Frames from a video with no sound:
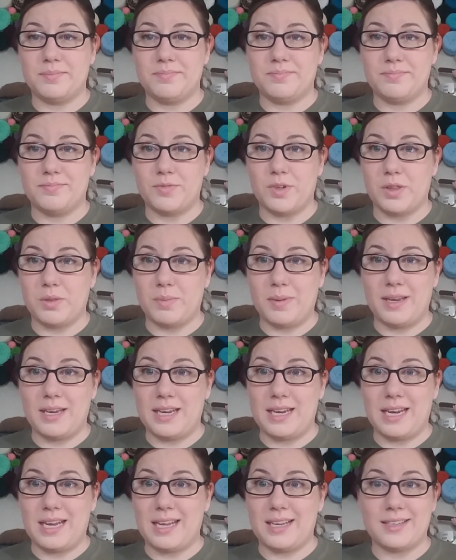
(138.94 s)
with my
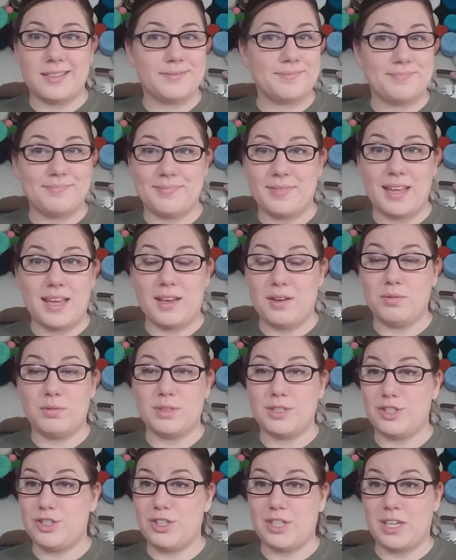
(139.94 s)
knitting. It
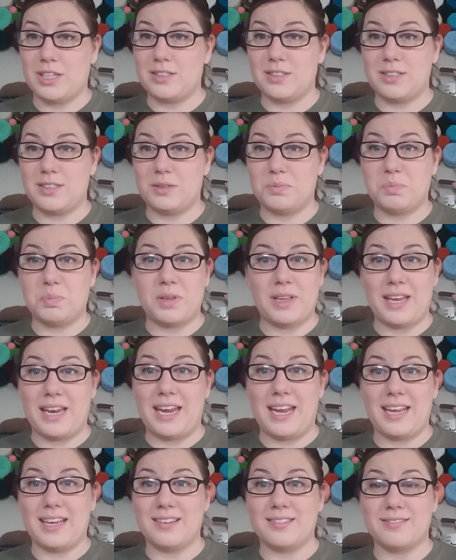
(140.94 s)
was just
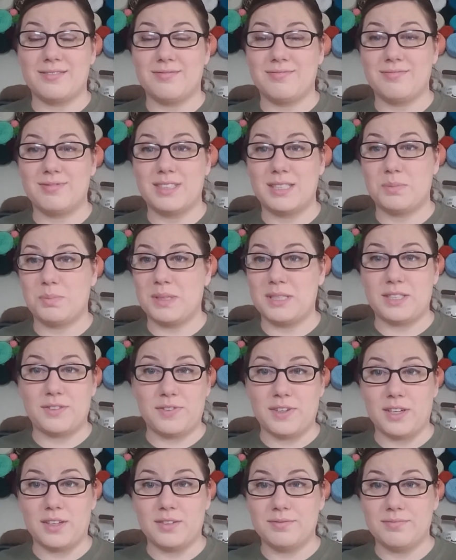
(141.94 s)

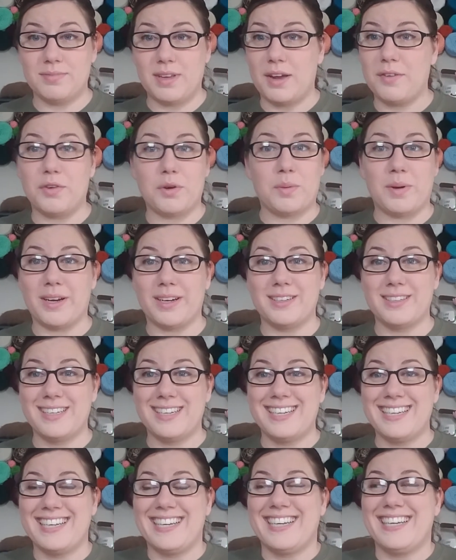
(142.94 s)
splitsville everywhere.
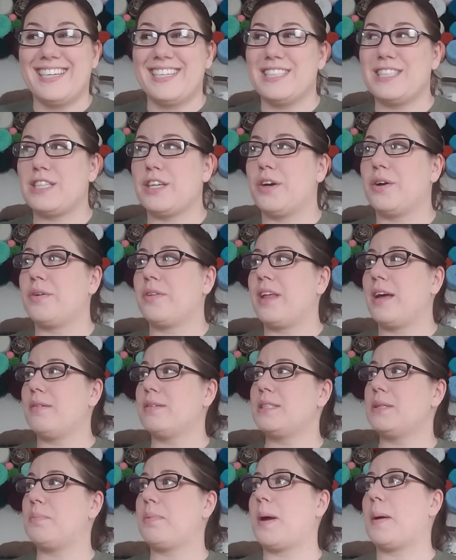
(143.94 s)
So that
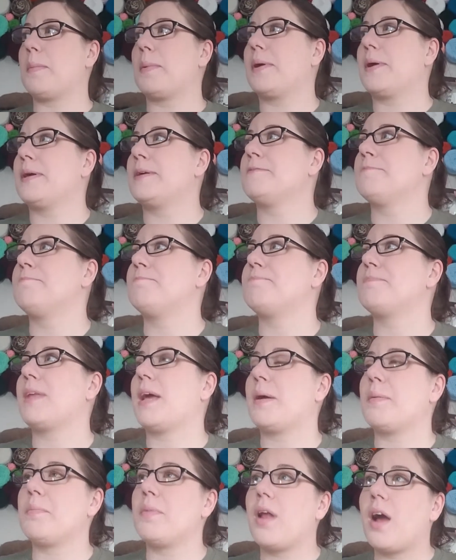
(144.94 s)
was a bummer.
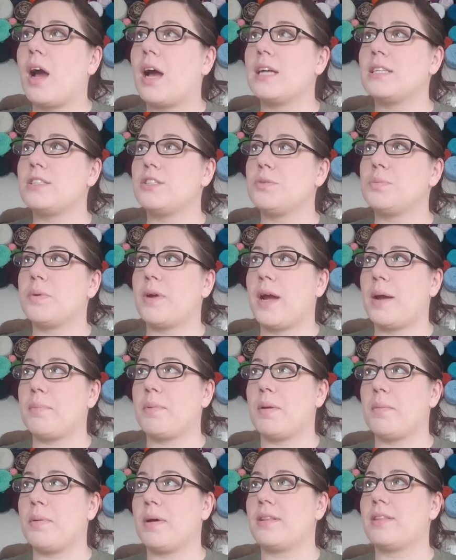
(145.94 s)
I'm not super
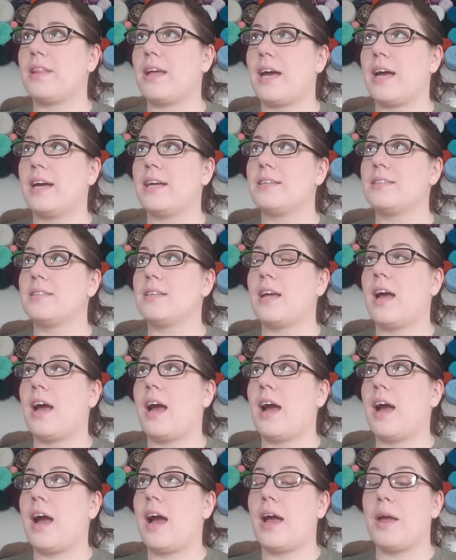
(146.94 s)
happy about that.
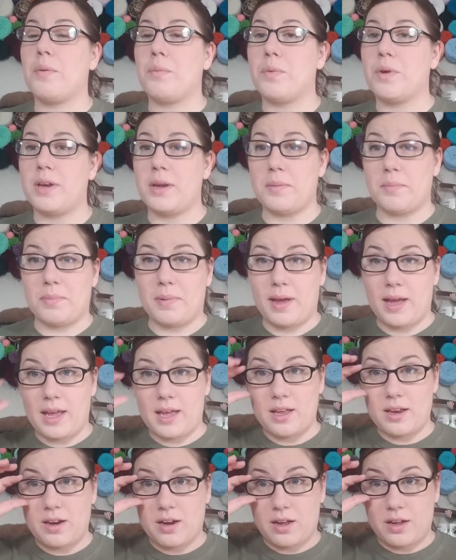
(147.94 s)
I wouldn't buy
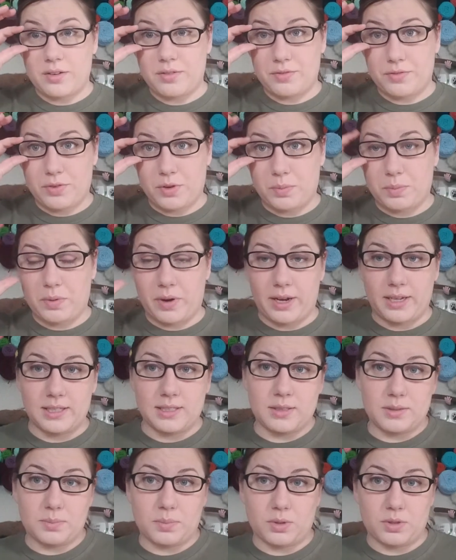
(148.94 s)
it on full
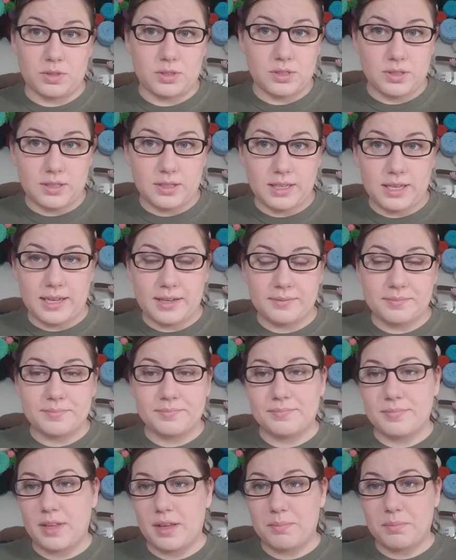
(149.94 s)
price personally,
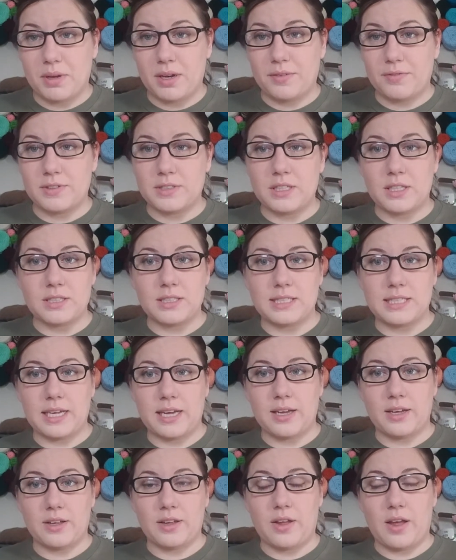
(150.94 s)
but if it's on
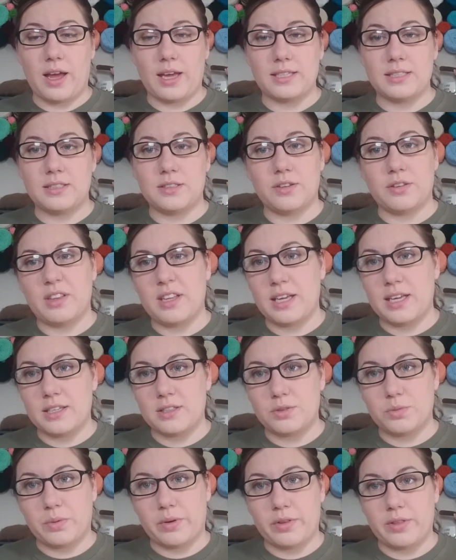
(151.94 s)
sale, I still think
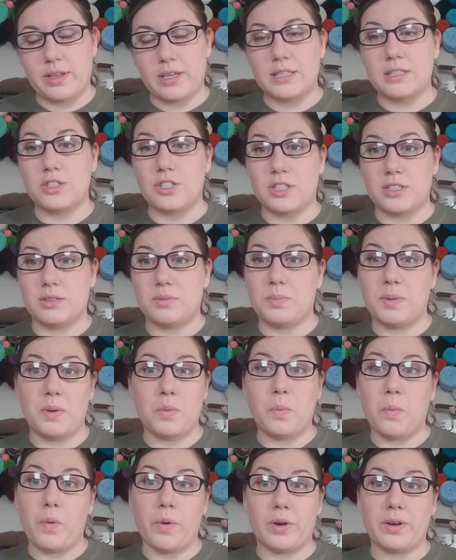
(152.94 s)
it's worth it. Just be
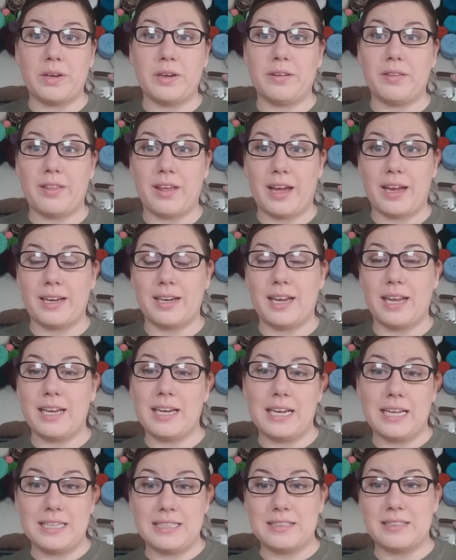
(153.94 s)
warned that it
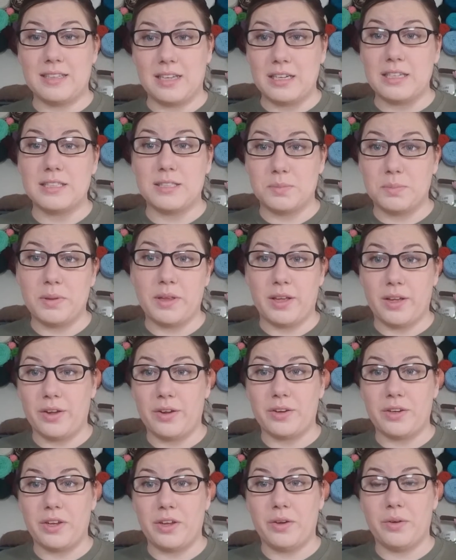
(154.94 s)
is going to split
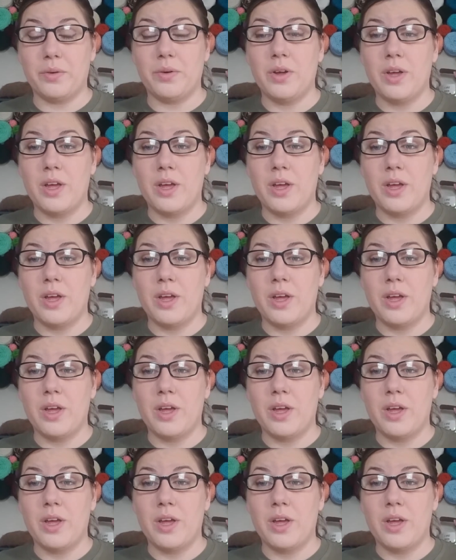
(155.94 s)
on you